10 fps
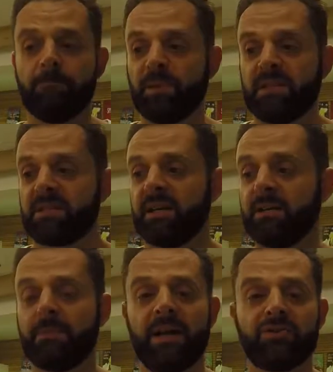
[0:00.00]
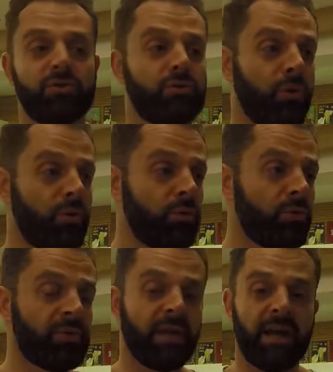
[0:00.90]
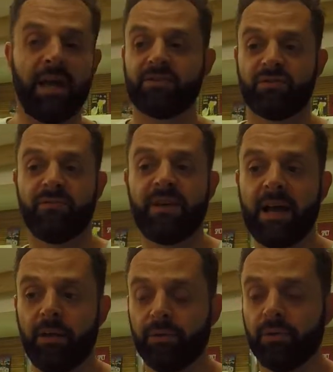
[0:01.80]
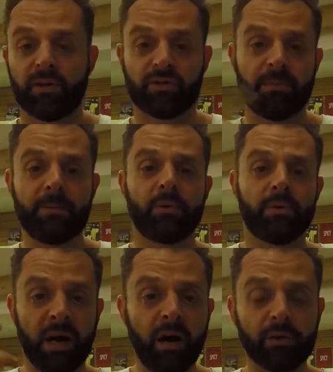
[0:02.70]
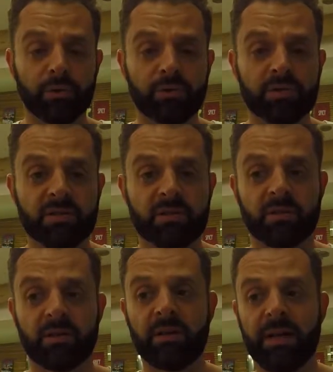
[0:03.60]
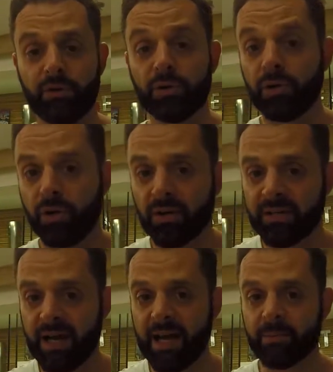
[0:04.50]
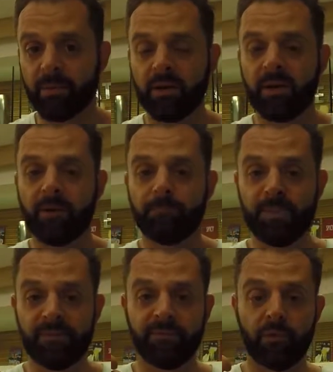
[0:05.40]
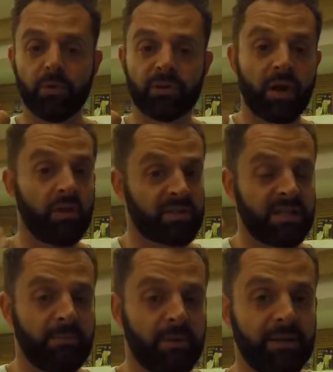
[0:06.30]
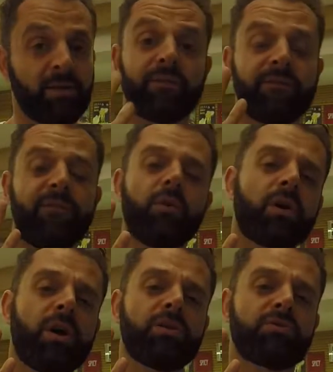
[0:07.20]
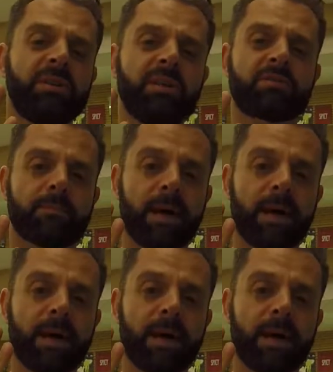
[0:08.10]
It's like, imagine gold. It has a value, because remember, dollars. It took a long time before dollars came in. It took 400 years